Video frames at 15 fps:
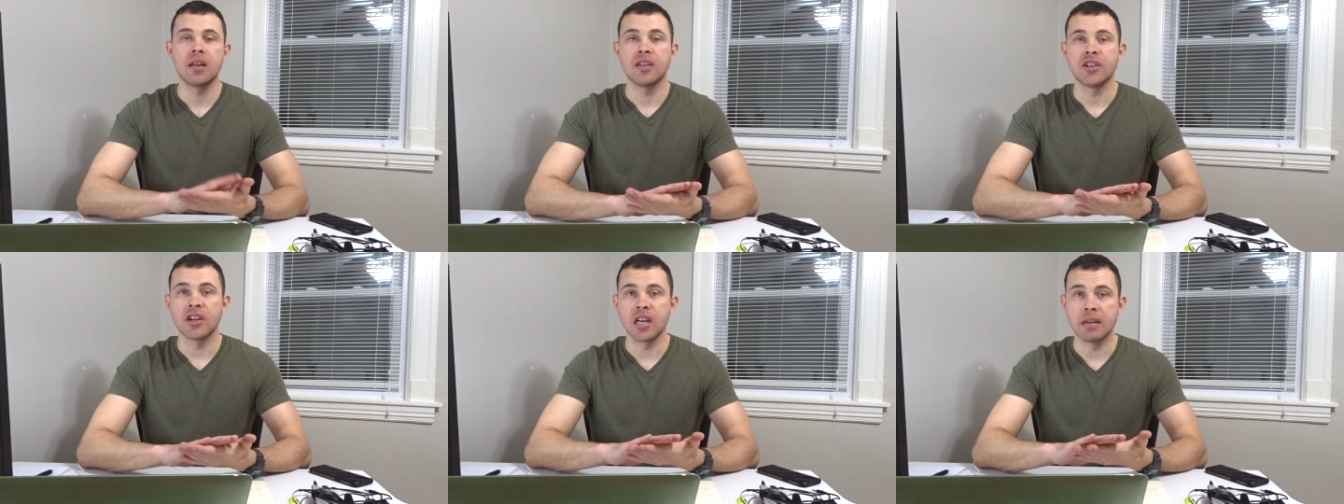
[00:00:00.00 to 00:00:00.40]

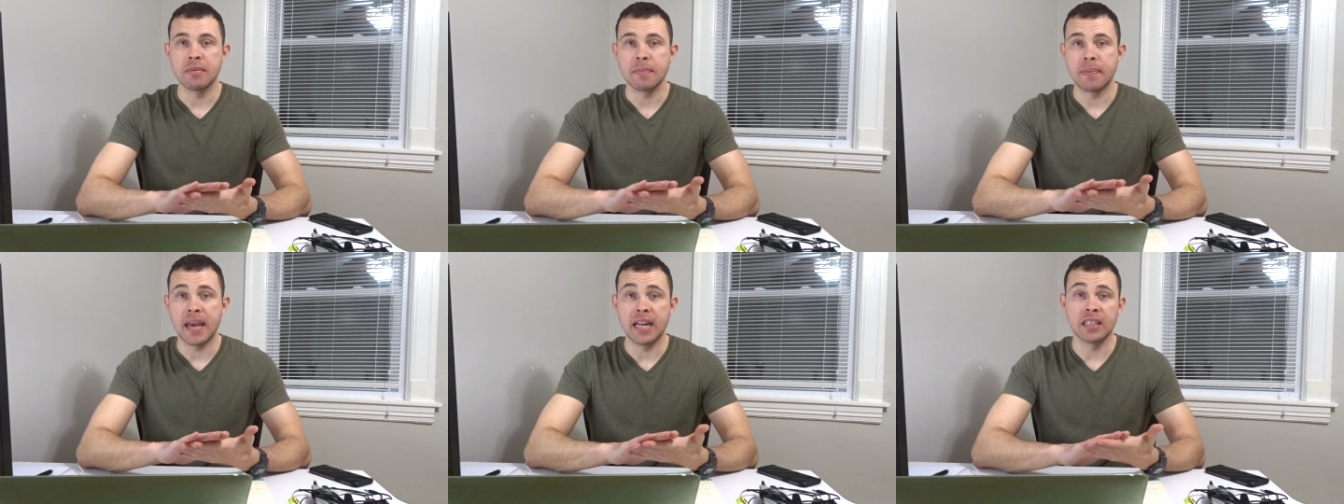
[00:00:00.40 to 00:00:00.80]
you're going to
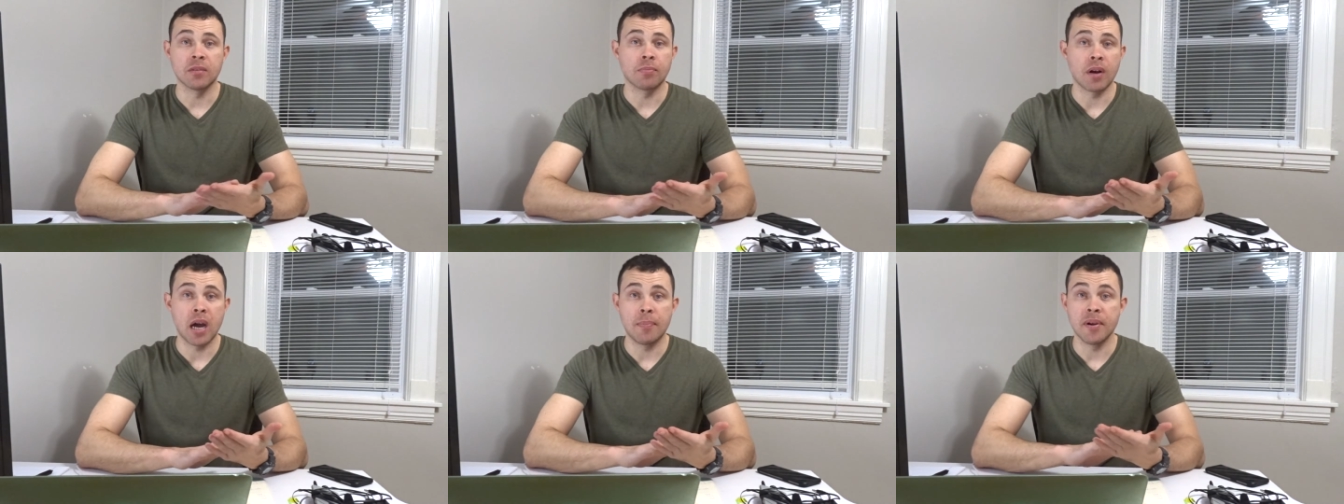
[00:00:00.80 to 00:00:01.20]
be paying the
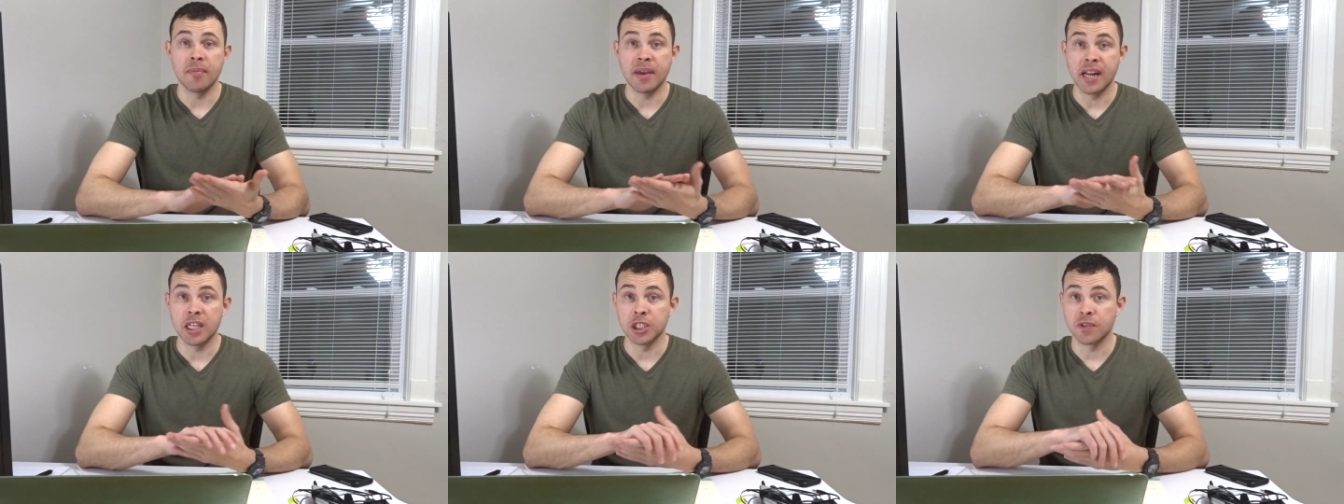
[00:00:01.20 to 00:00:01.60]
property
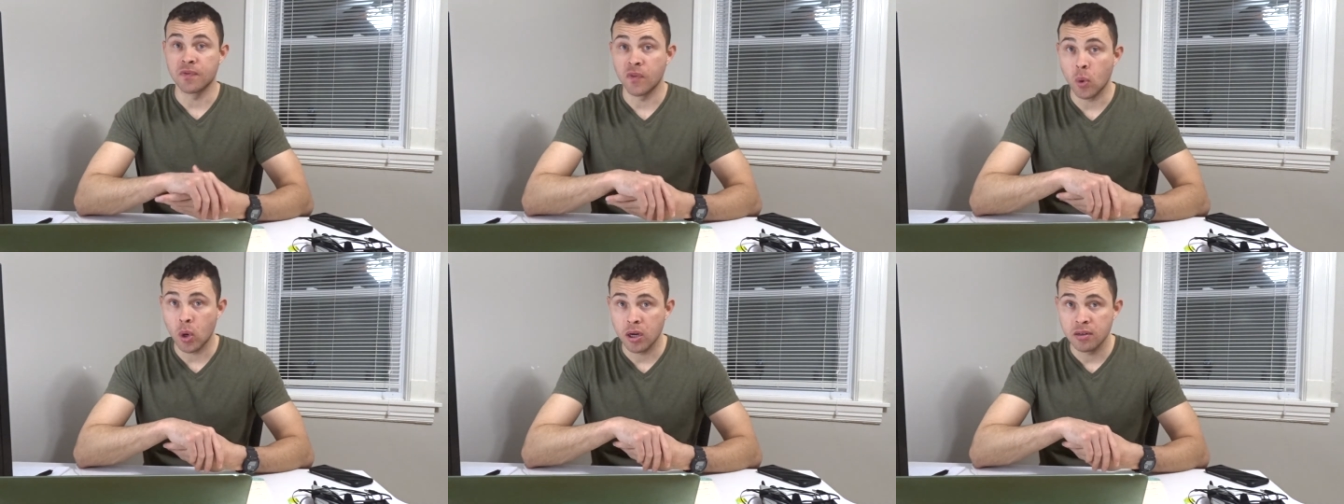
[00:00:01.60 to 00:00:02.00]
manager
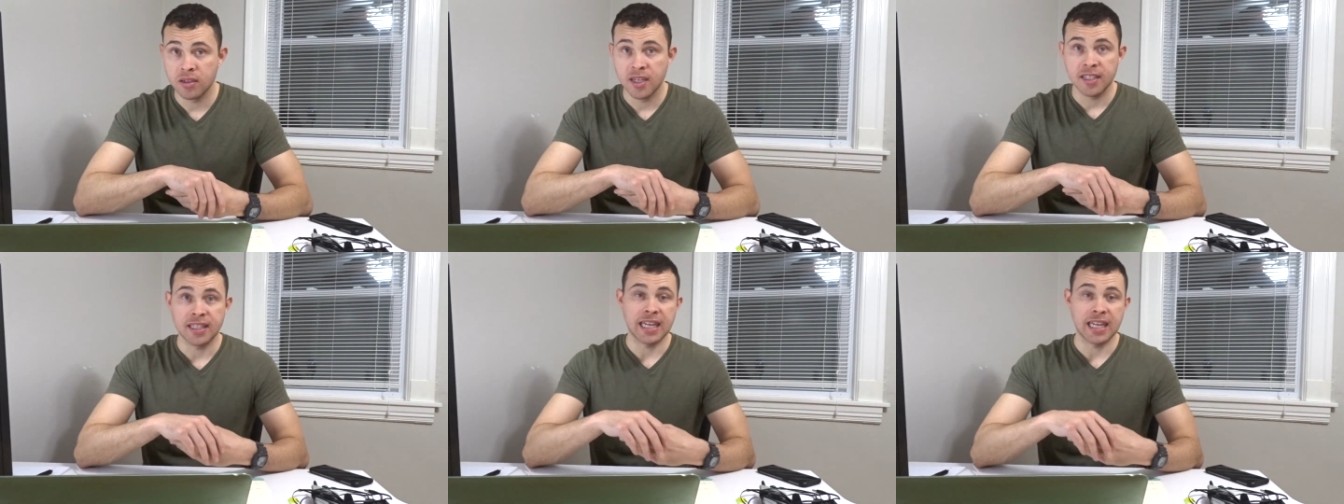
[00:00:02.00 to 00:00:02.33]
for.